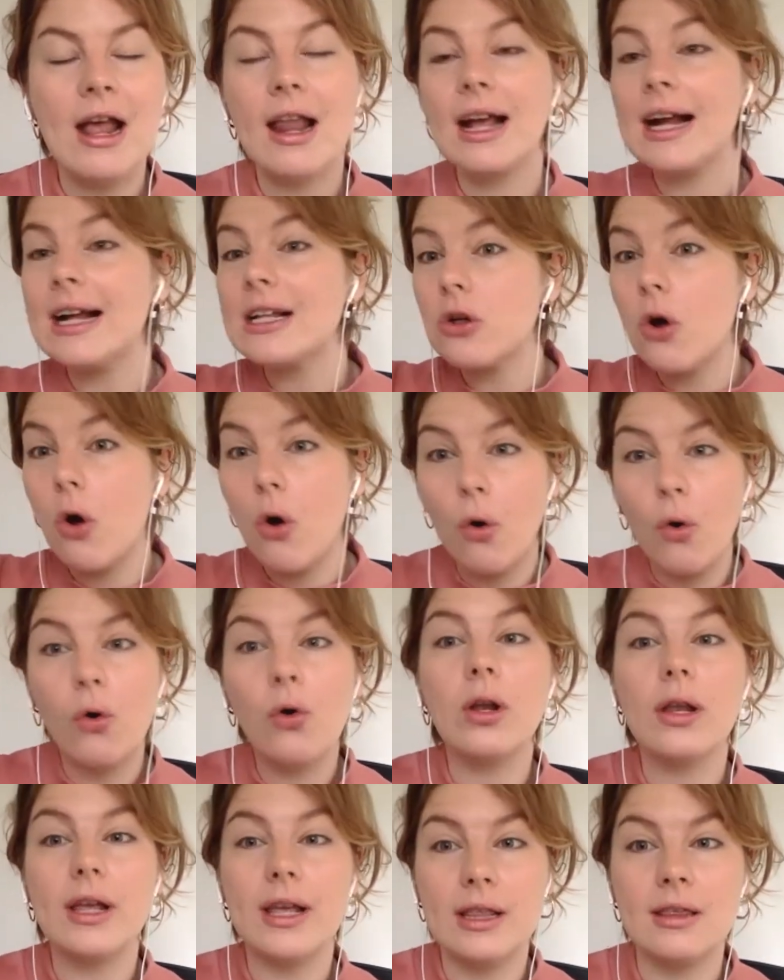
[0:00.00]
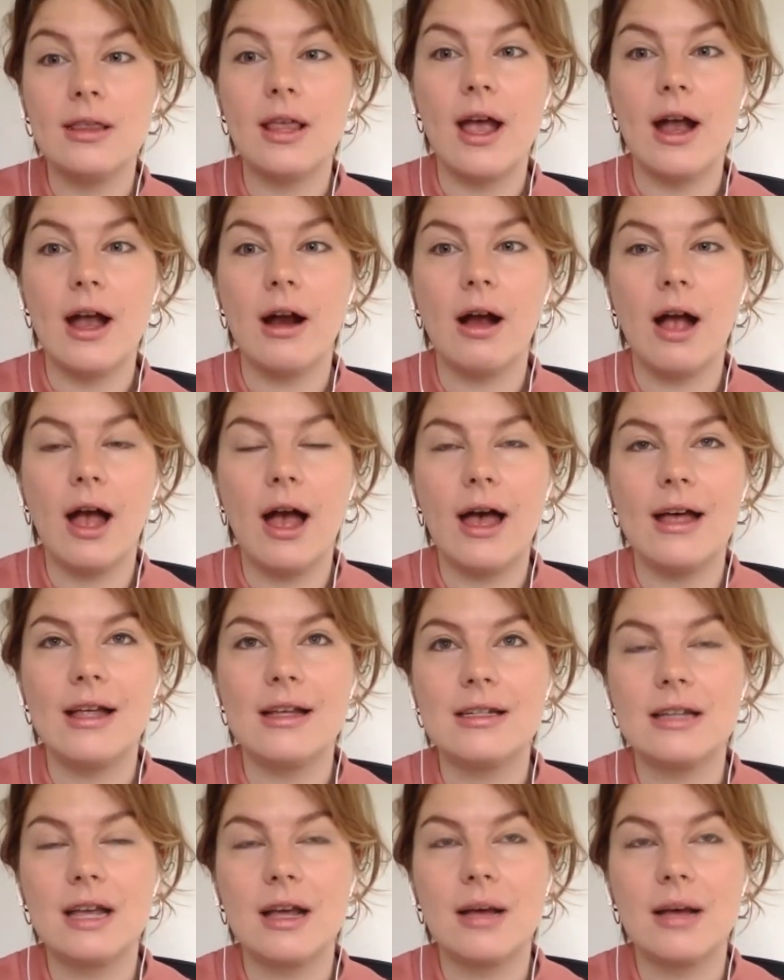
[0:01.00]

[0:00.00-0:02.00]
like it's all in there. And